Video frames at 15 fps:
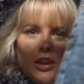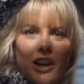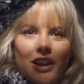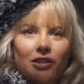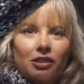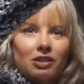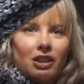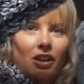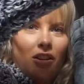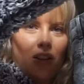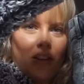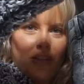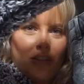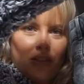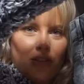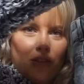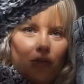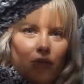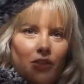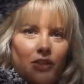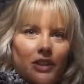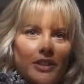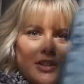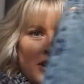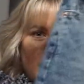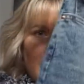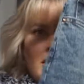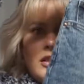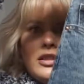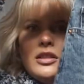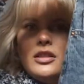It kind of looks like a Hollister one, doesn't it?